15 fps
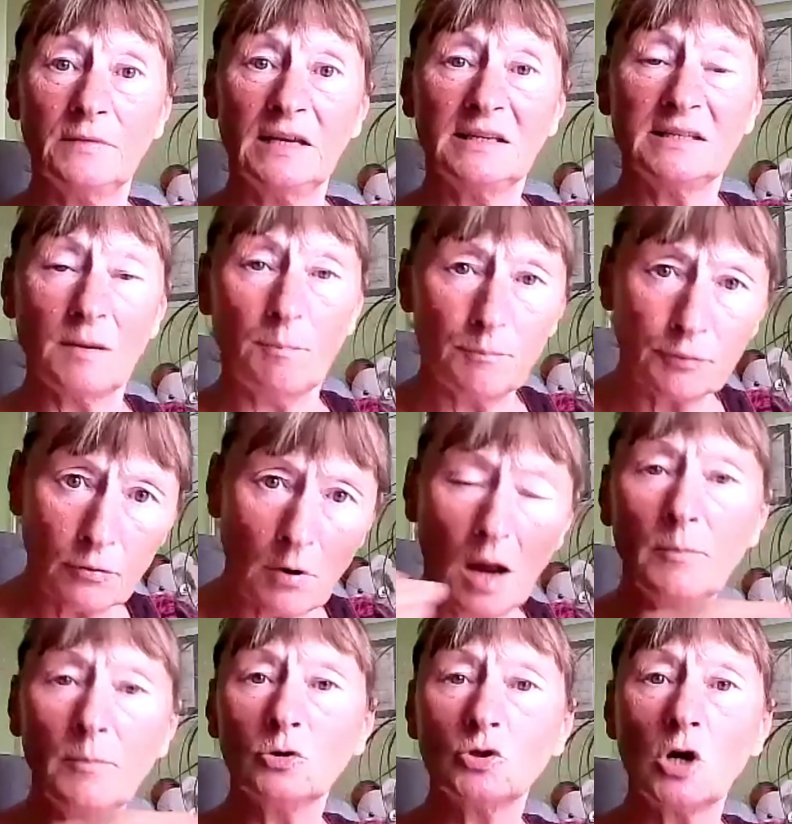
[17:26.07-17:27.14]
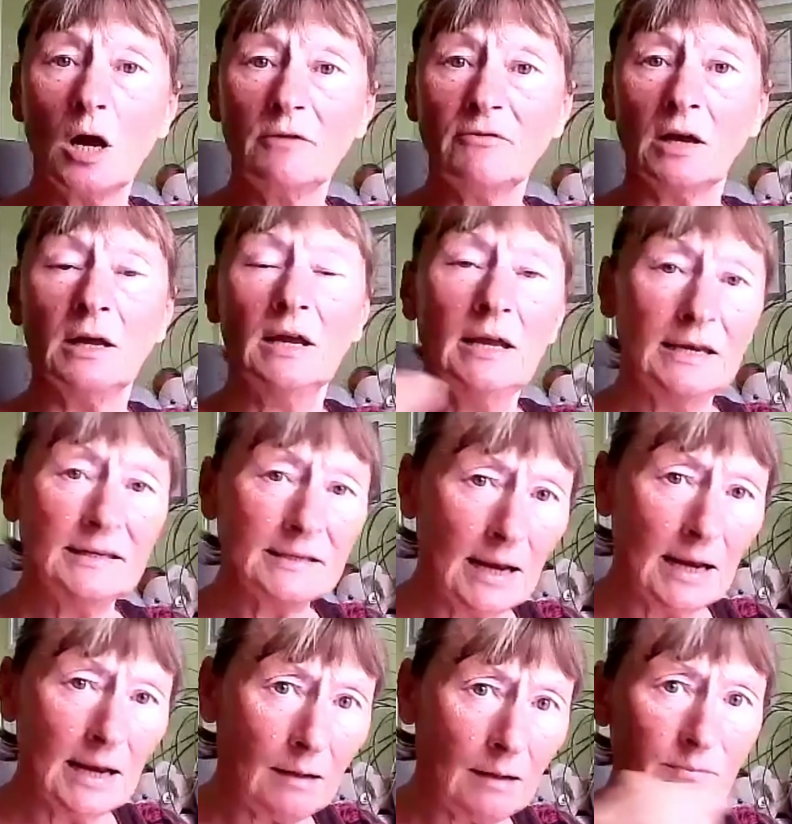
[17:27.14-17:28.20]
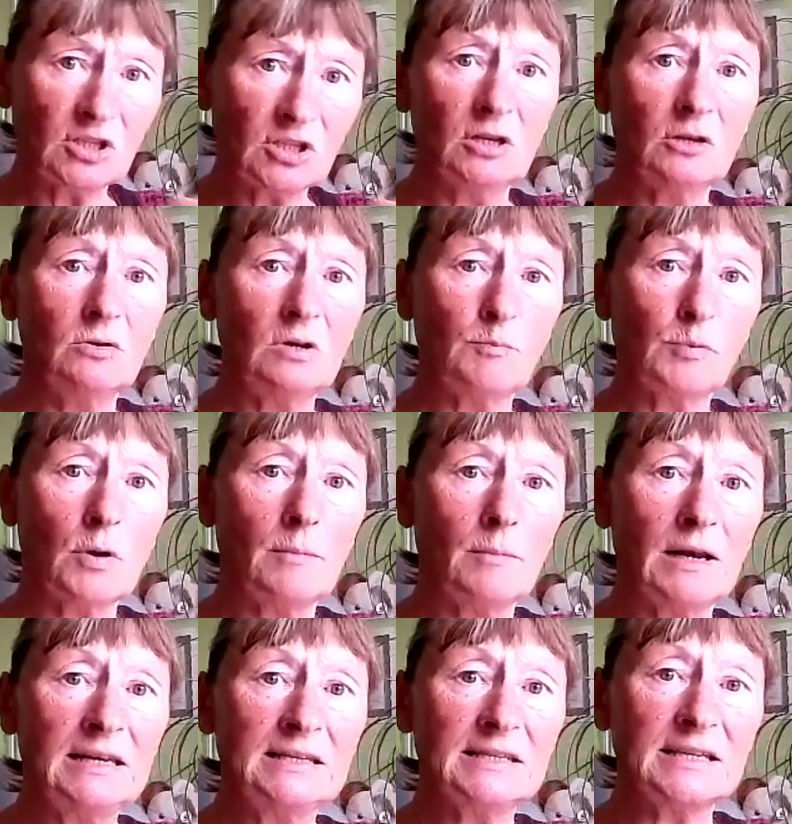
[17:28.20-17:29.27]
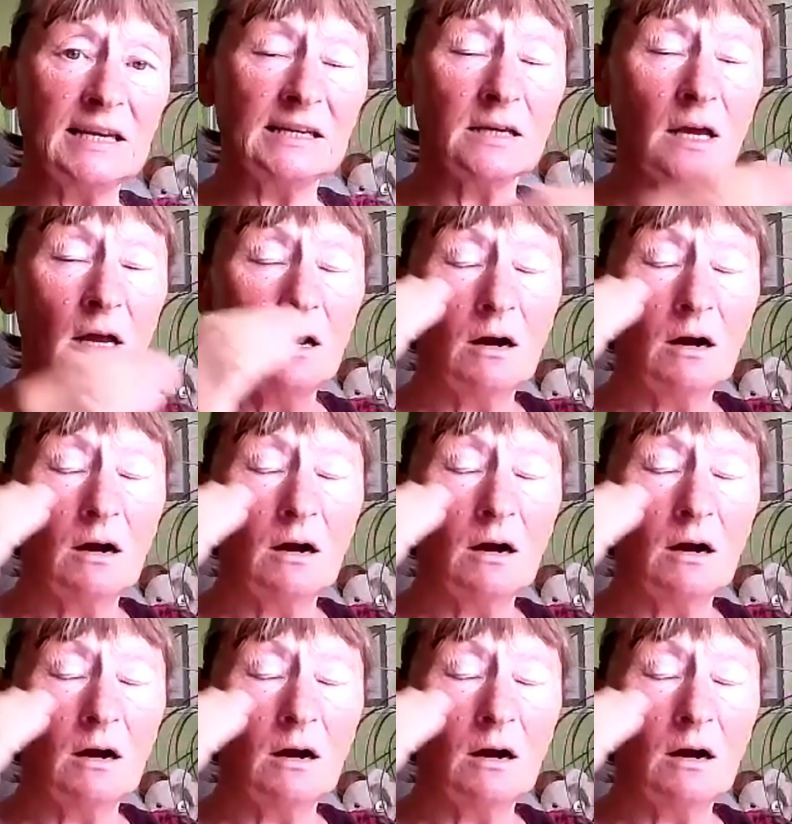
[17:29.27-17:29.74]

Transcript: It's a primal driver. It's an absolutely primal instinct.